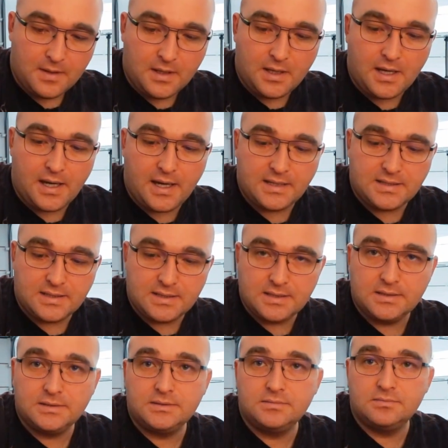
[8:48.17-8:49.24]

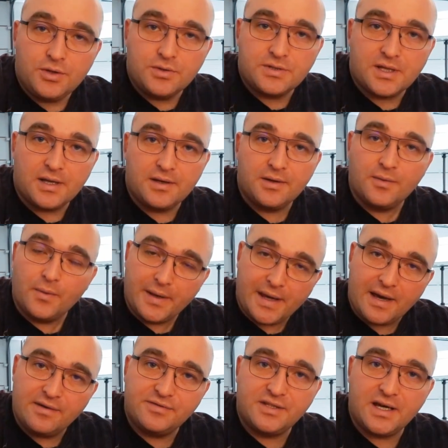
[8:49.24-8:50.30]
Yes, Houston, we
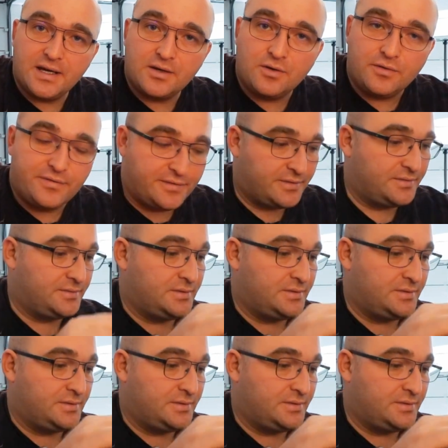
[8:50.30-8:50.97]
have takeoff.